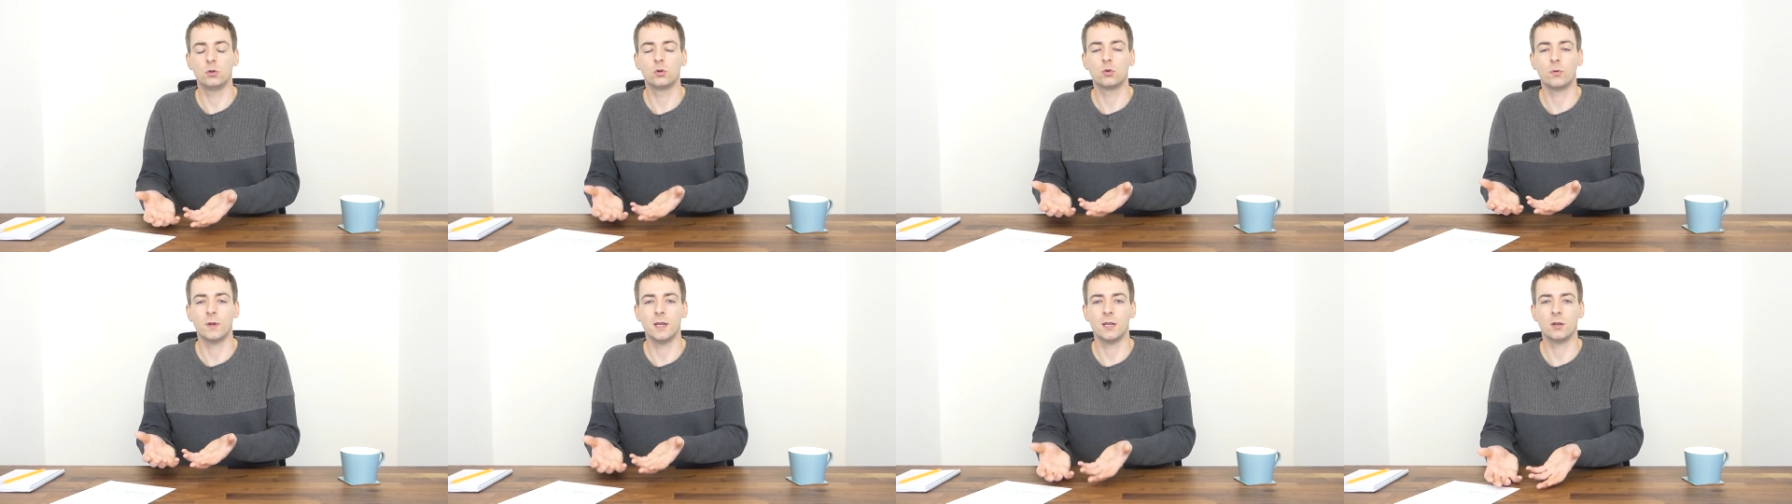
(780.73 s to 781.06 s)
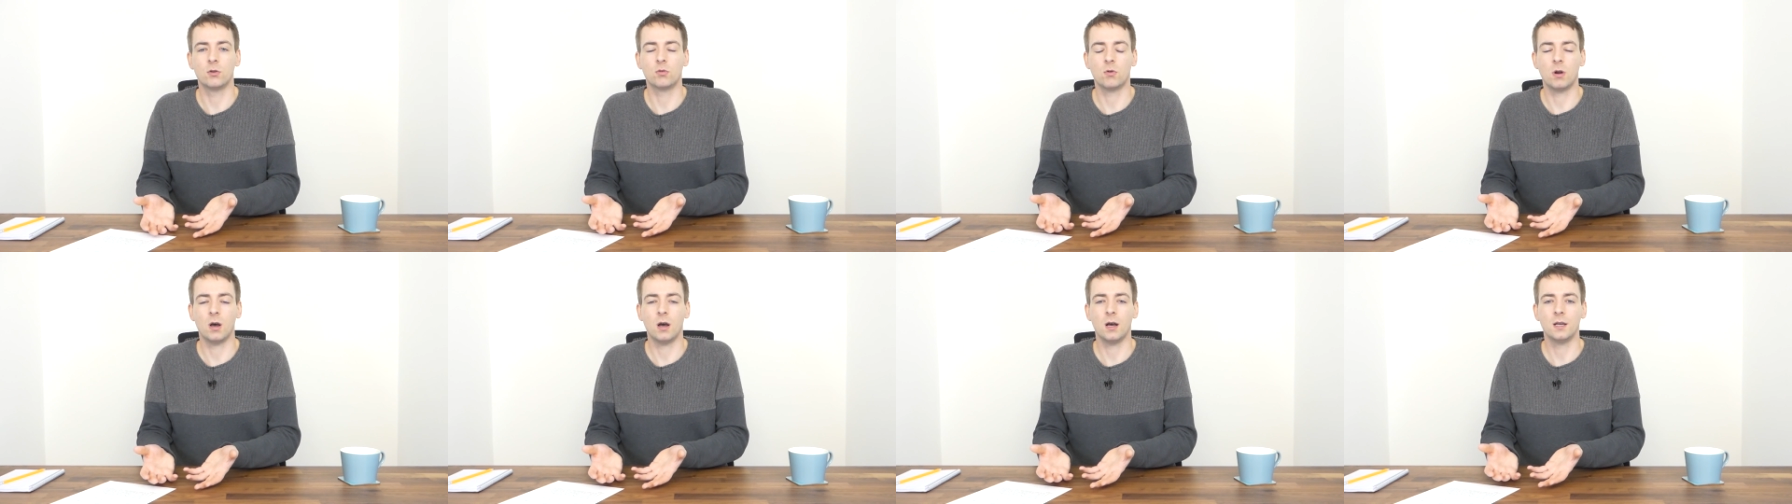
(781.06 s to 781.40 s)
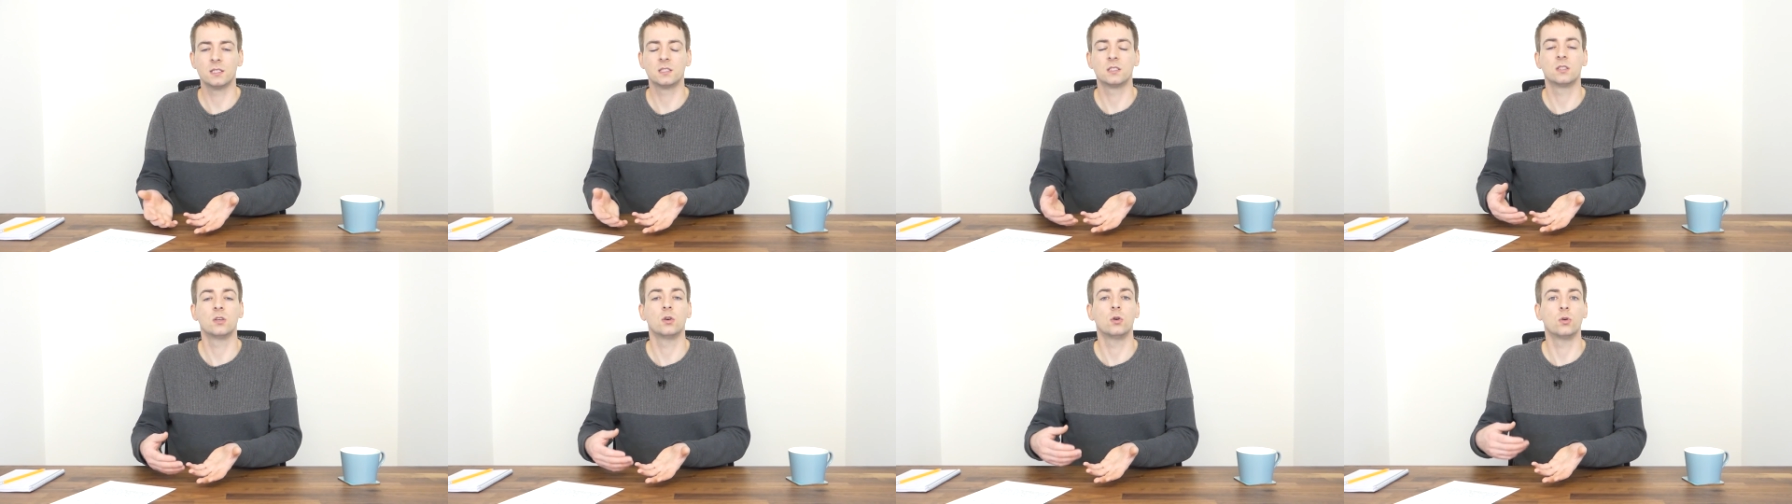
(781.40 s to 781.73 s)
green
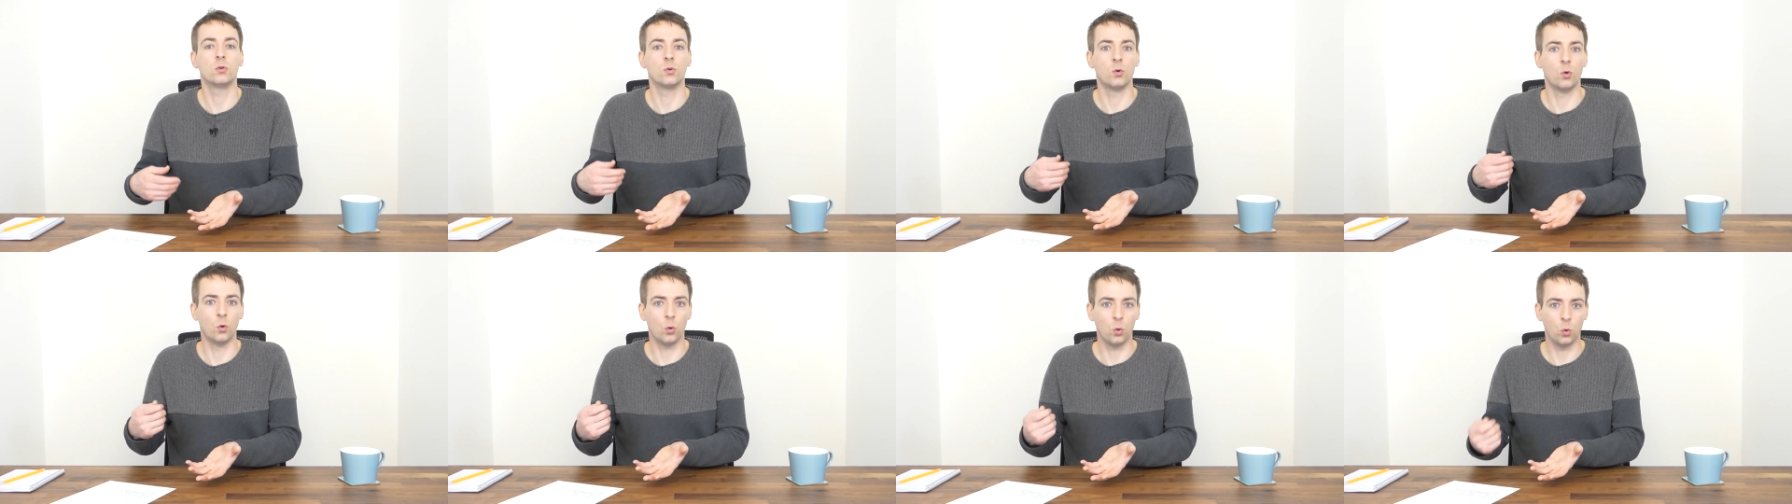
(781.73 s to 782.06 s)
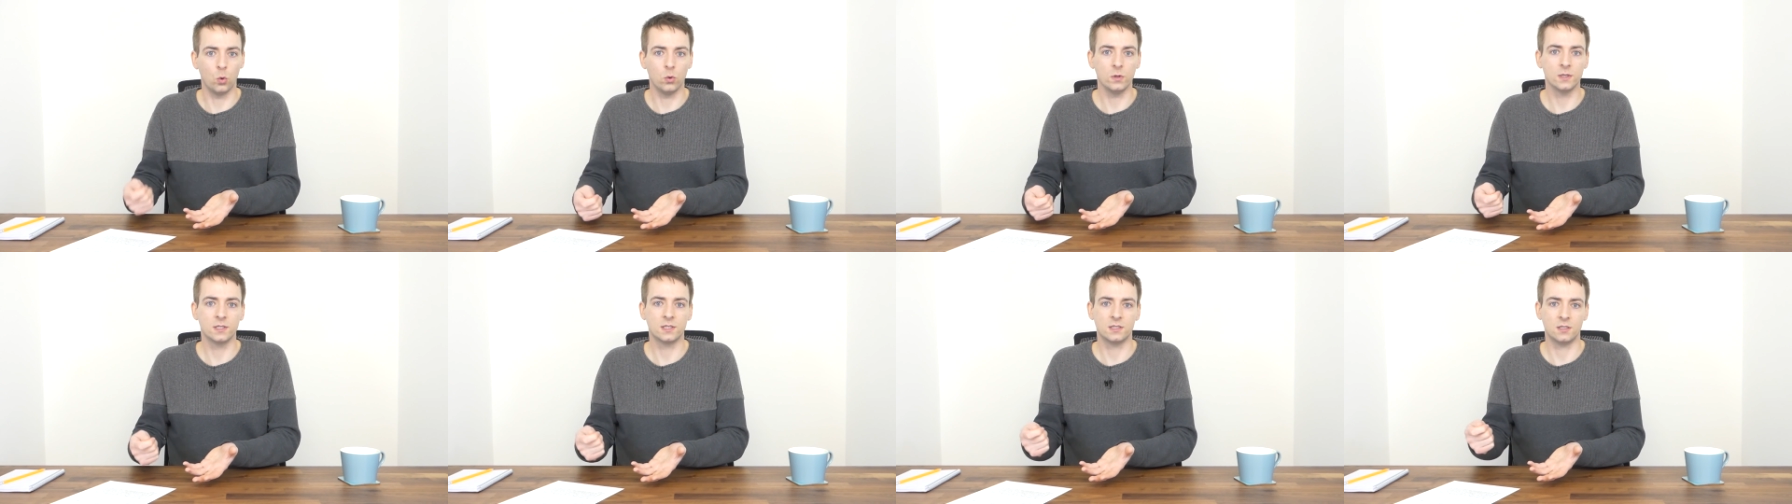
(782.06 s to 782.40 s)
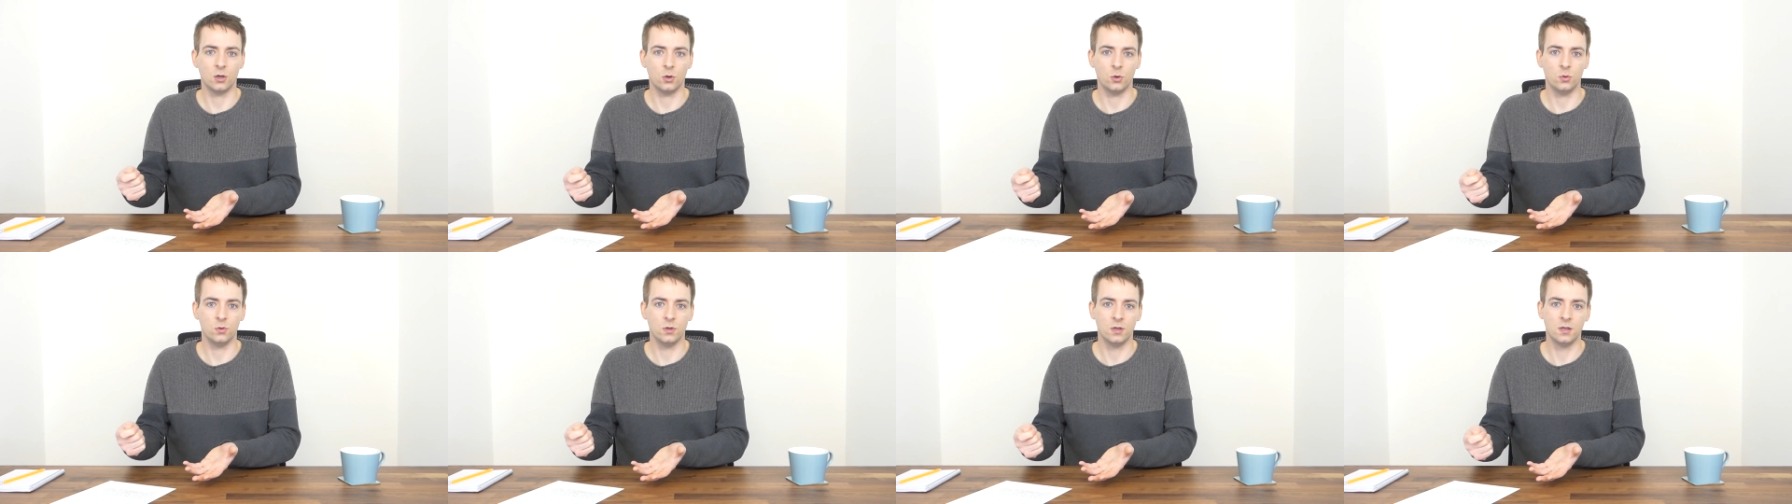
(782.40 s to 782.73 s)
grass
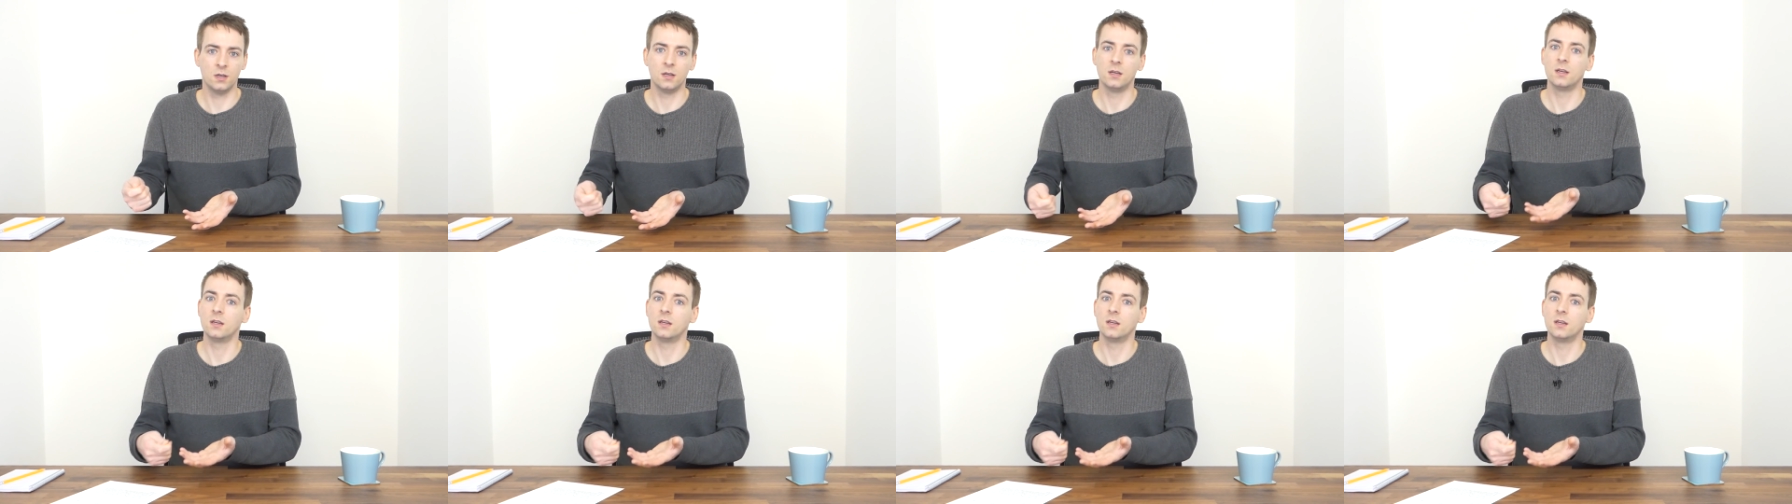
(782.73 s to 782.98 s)
also